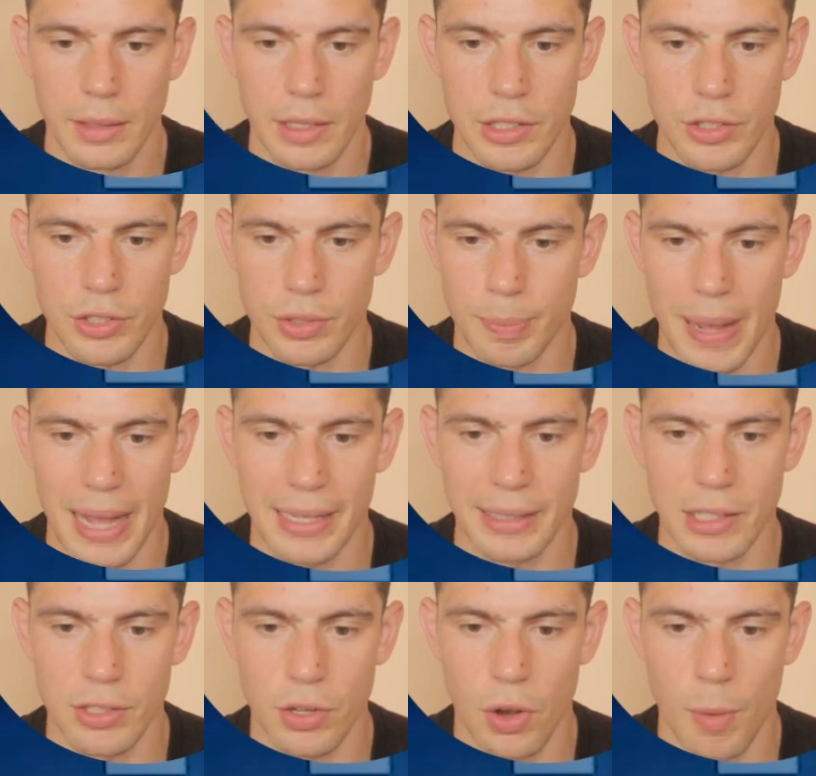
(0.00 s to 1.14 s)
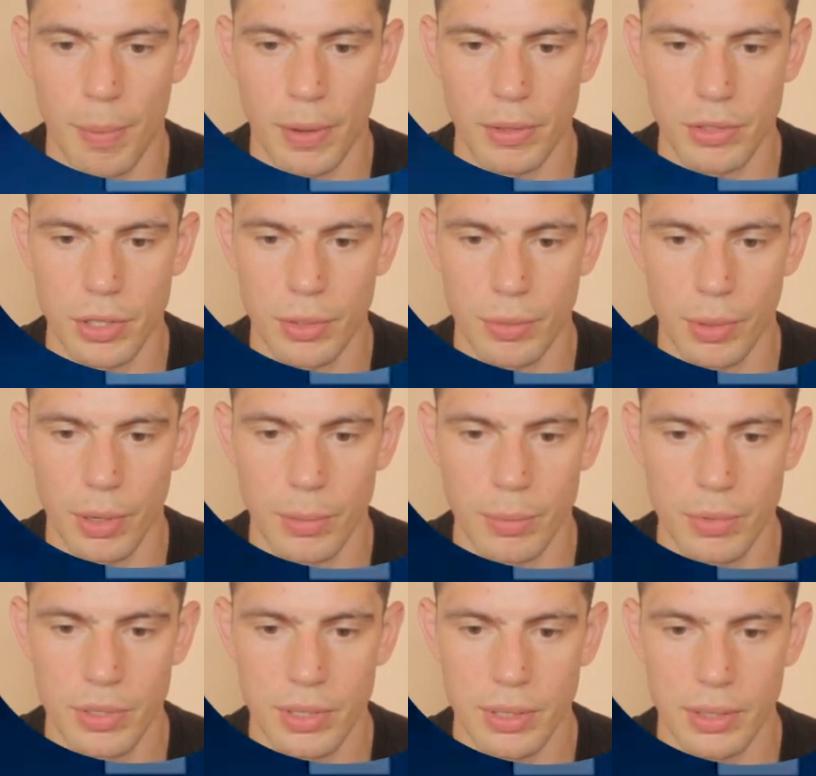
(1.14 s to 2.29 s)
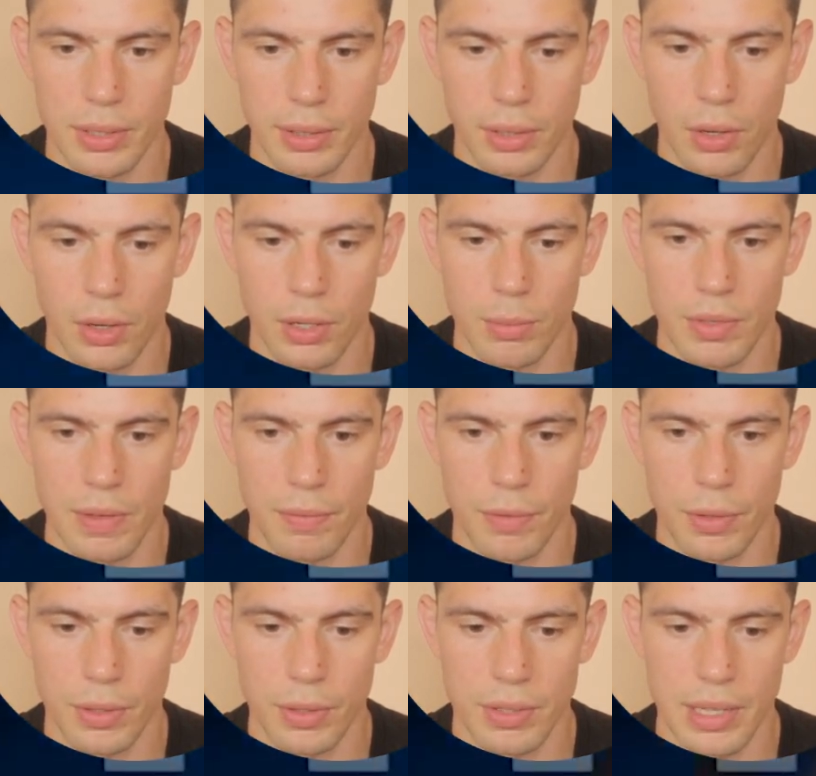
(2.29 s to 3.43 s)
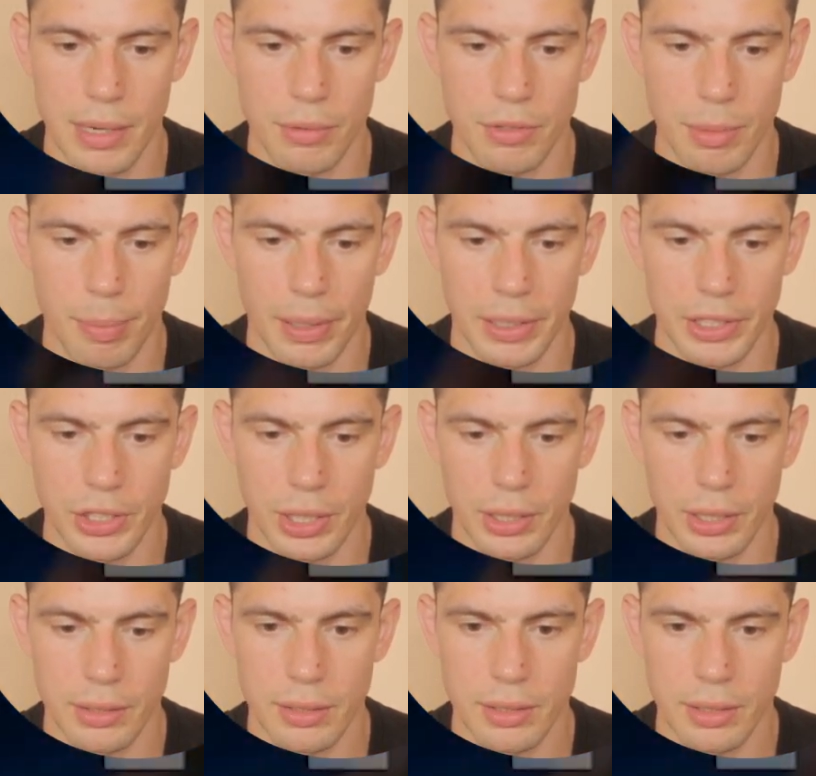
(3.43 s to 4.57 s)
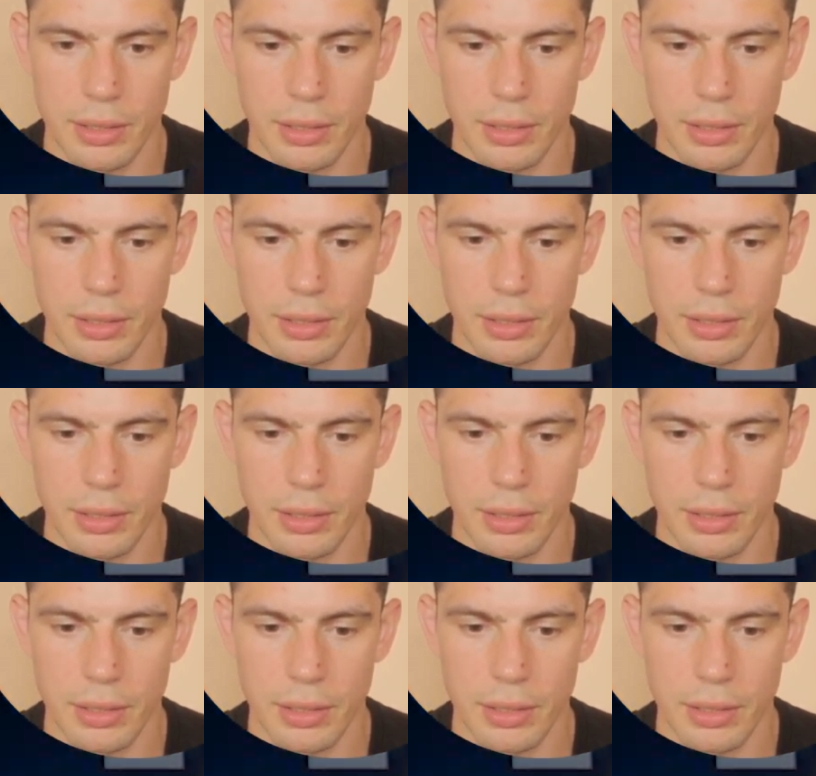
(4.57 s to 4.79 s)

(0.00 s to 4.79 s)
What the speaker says: He's just backing this guy up onto the ropes. The guy comes in for a series of body shots.